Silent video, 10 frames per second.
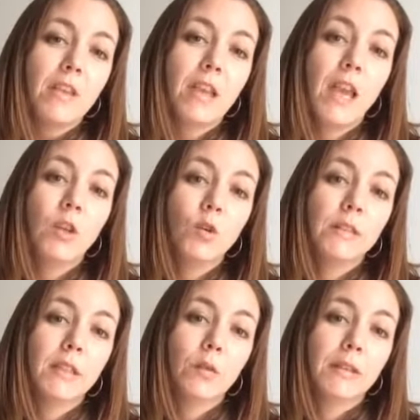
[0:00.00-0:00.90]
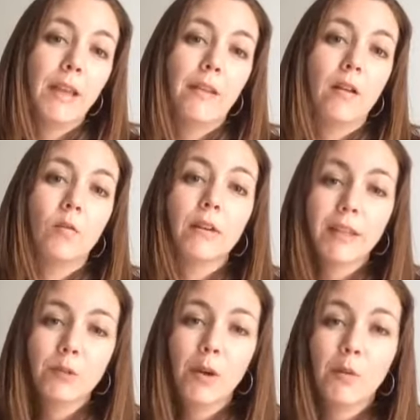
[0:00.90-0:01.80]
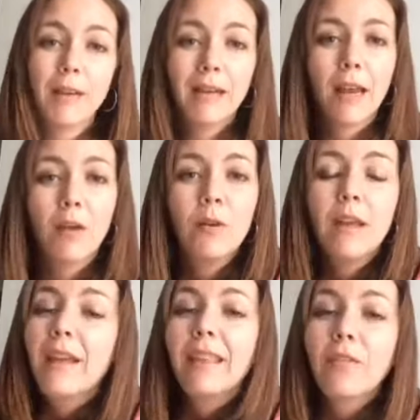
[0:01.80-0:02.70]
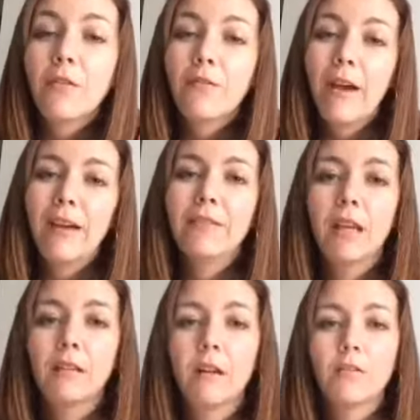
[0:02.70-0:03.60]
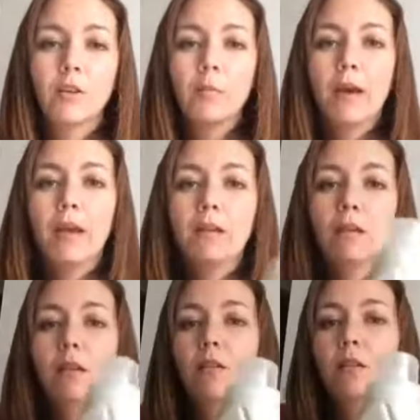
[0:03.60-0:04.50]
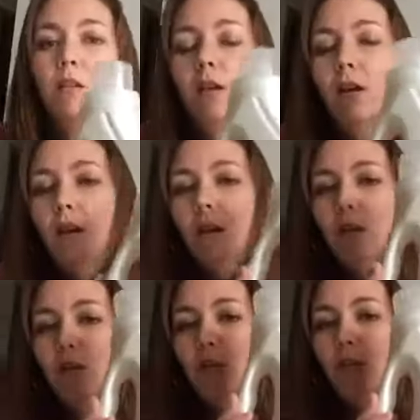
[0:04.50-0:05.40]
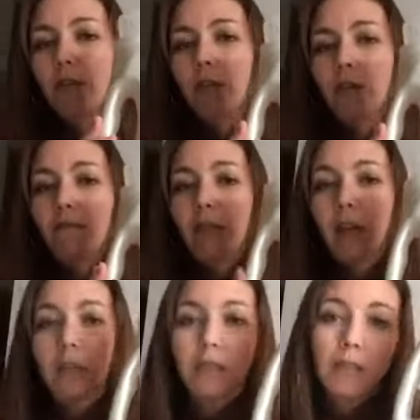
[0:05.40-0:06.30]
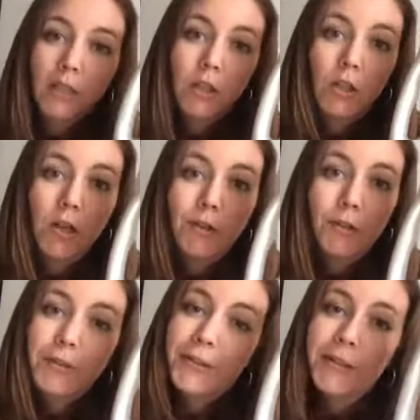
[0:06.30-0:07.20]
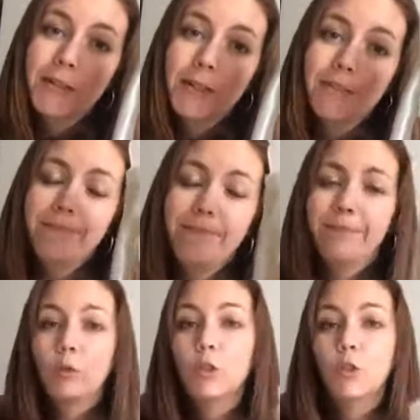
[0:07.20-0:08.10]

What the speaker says: And you can see what's on there. Well, guess what? Right now, they have a $5 off coupon for their advanced laundry detergent, which is